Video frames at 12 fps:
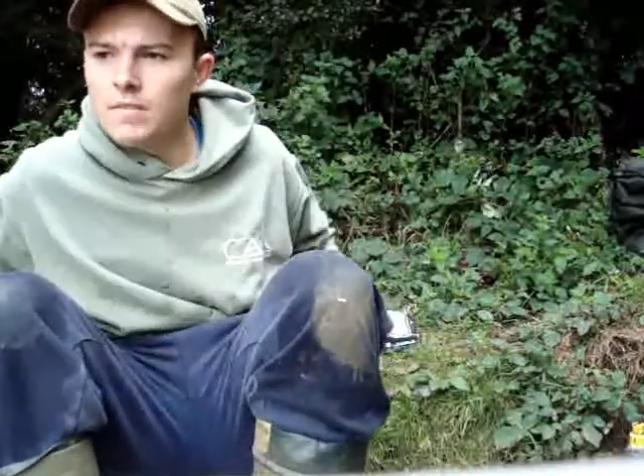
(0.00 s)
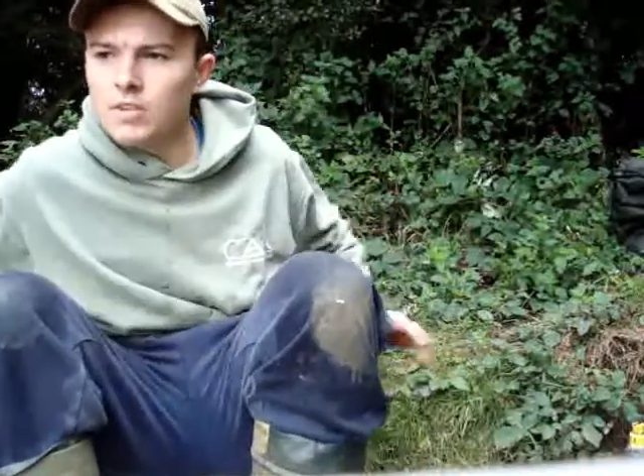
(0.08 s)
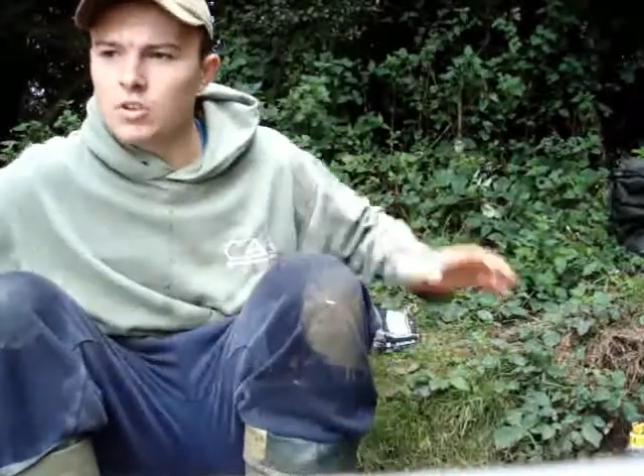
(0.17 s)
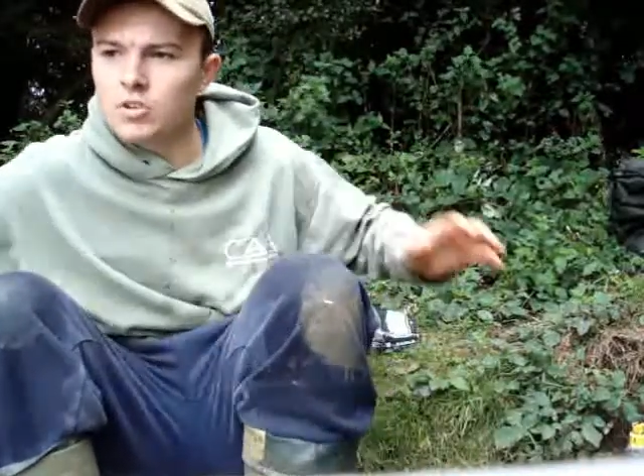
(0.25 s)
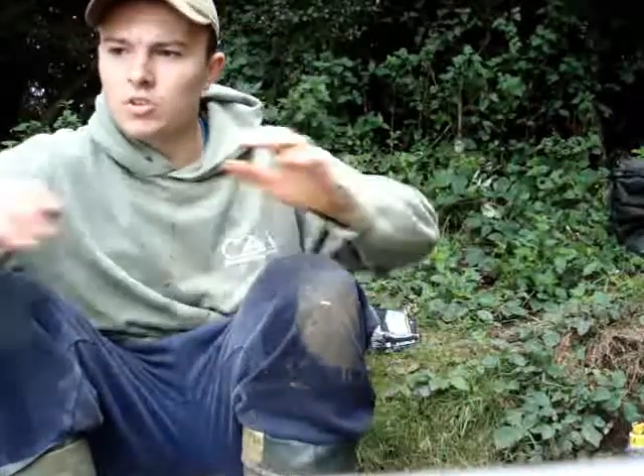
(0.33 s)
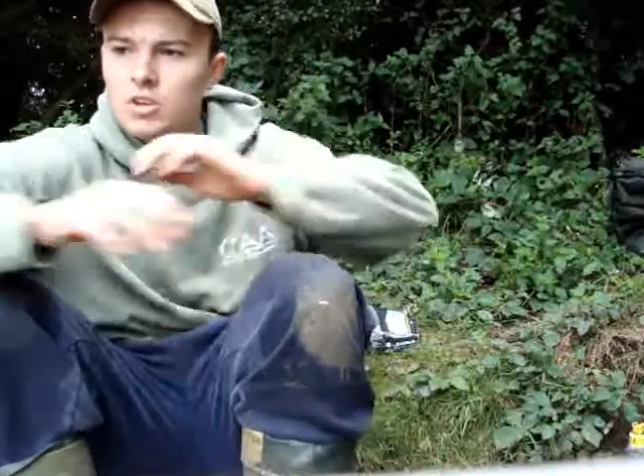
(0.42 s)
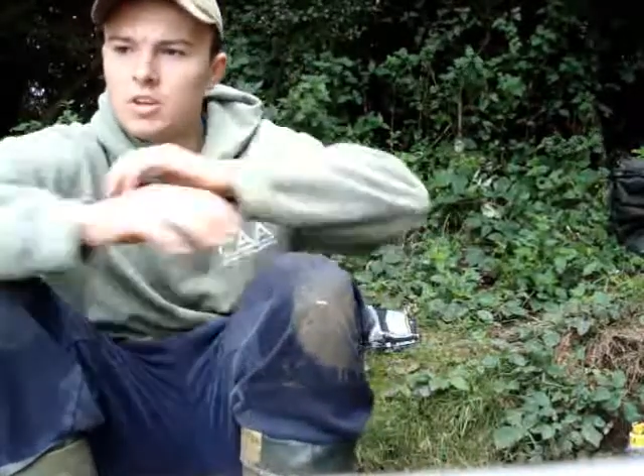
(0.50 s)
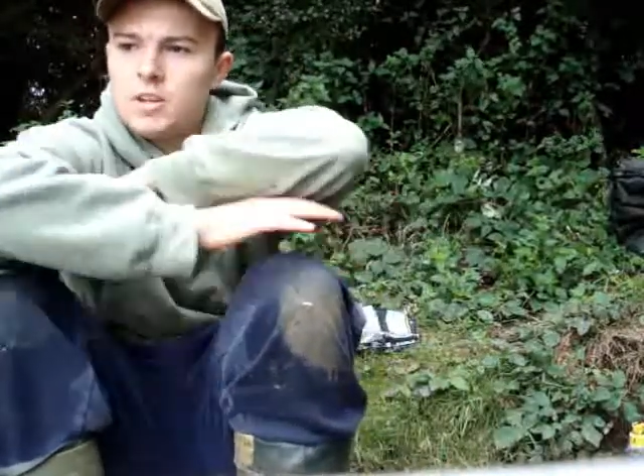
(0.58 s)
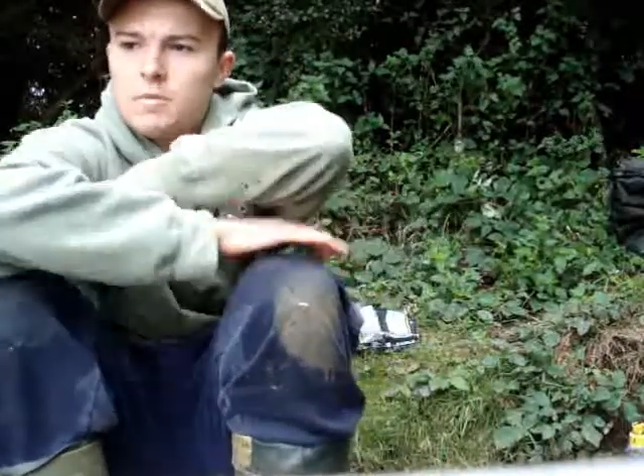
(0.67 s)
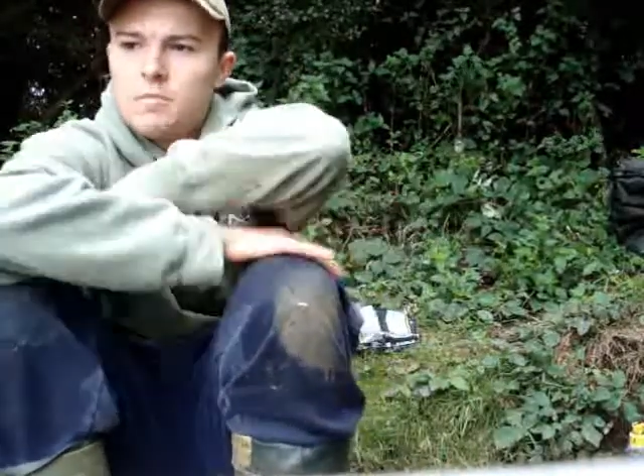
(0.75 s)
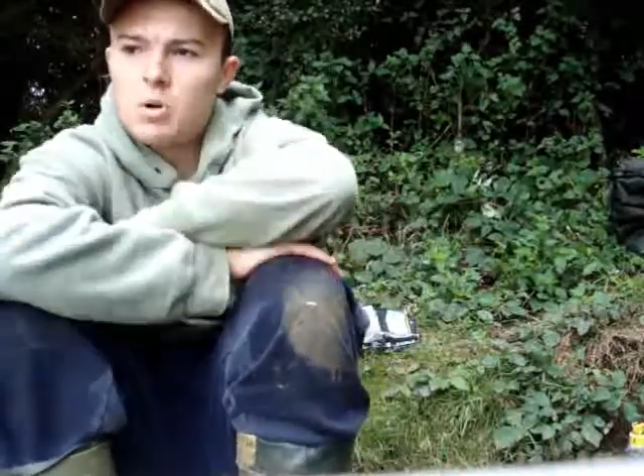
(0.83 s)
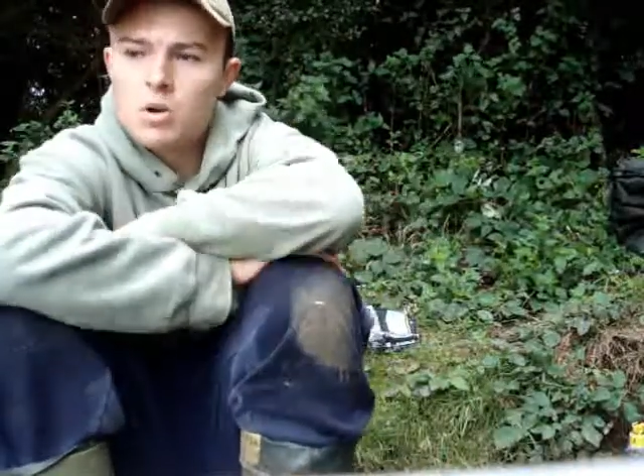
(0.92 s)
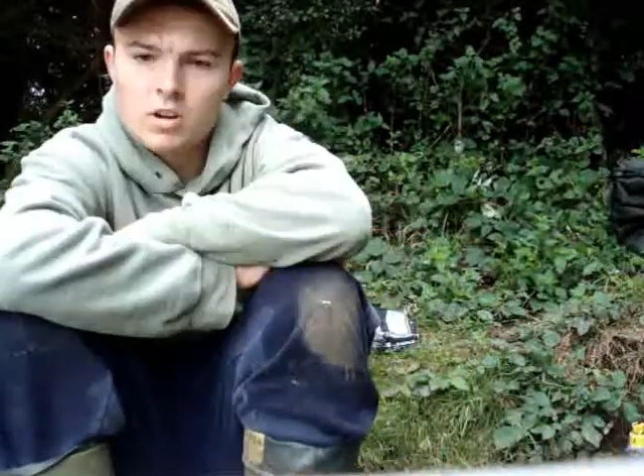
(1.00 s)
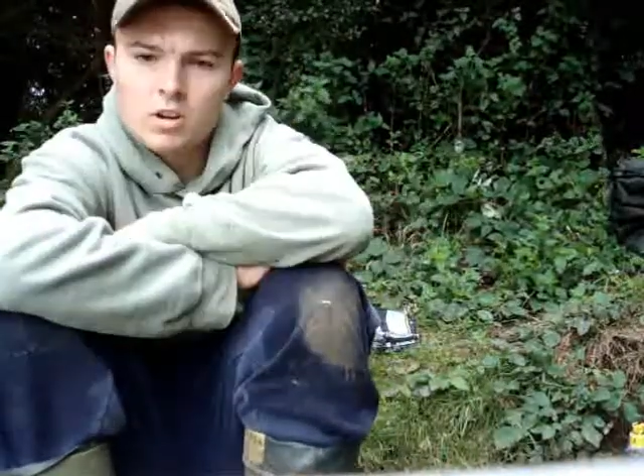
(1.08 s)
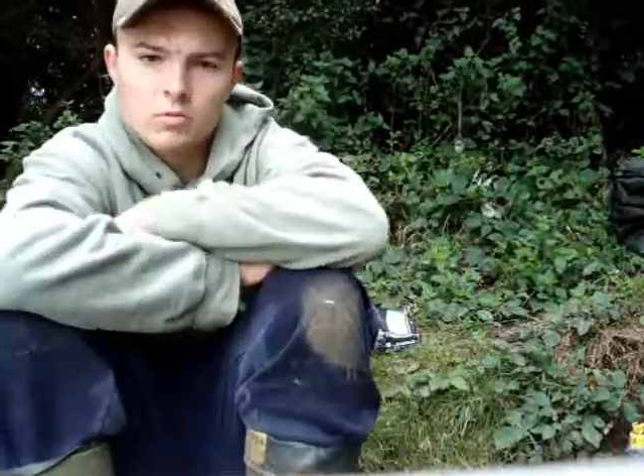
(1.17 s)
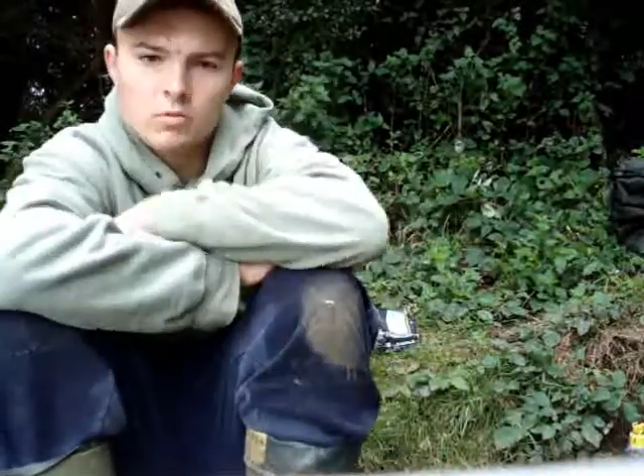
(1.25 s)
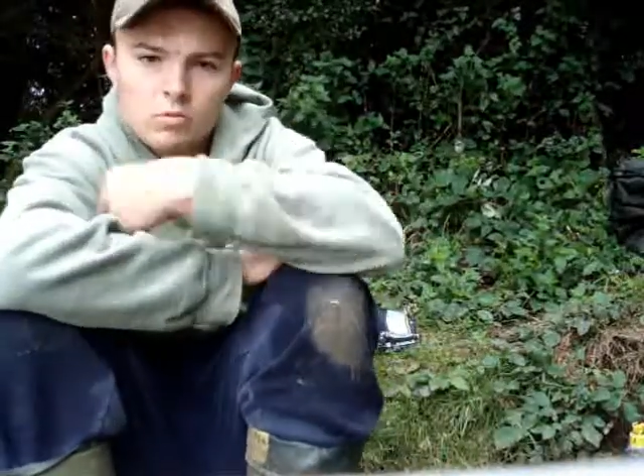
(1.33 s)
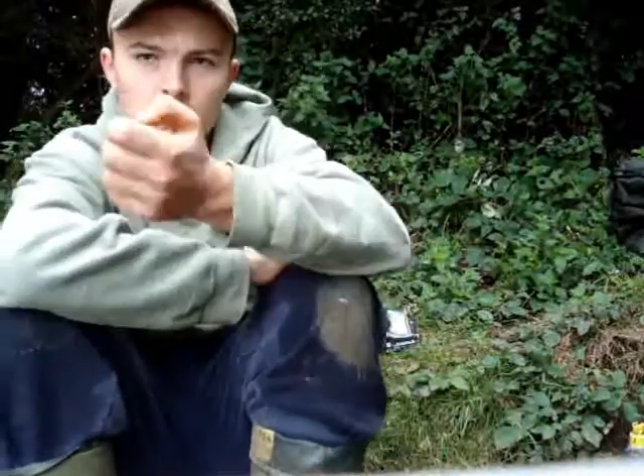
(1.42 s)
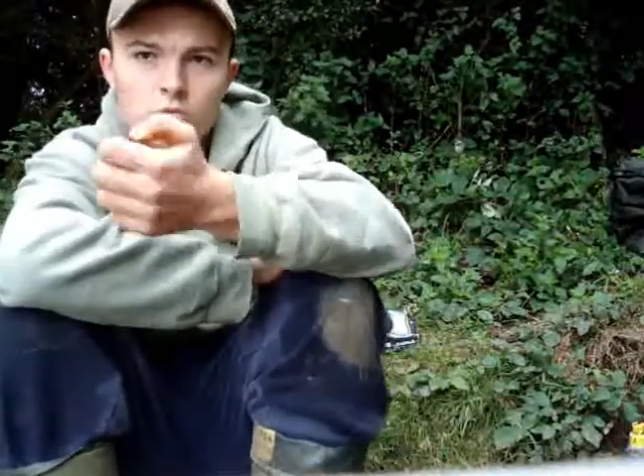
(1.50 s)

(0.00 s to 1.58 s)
and I usually put a little